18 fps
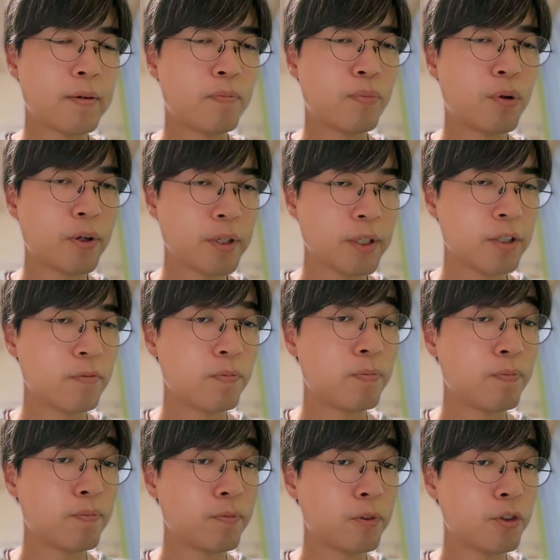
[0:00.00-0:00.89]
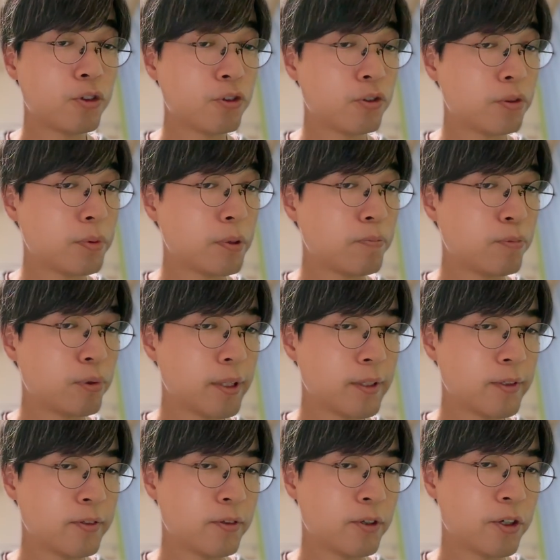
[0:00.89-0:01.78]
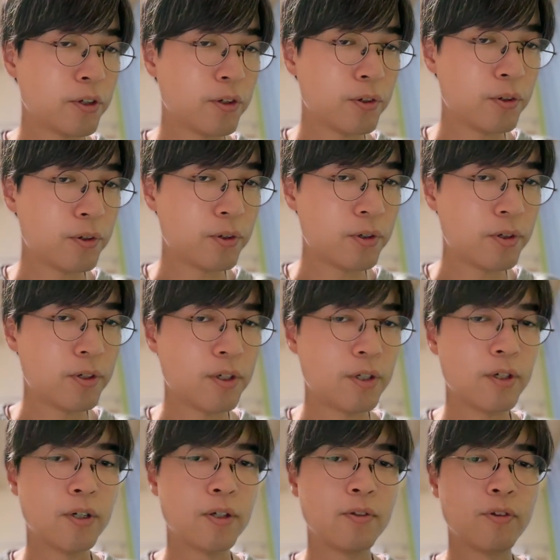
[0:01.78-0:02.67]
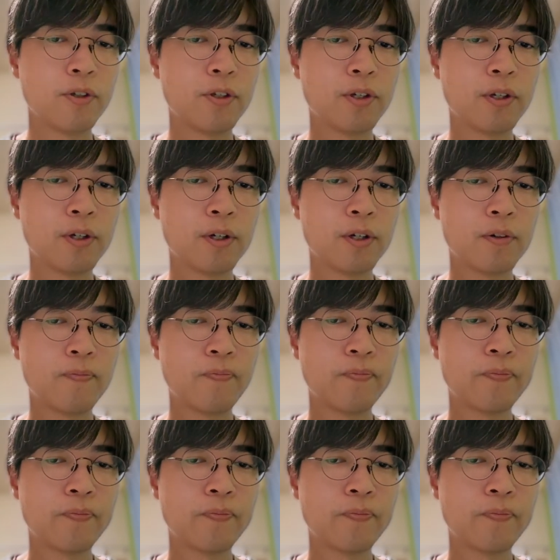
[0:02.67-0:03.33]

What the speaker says: point should be placed here and here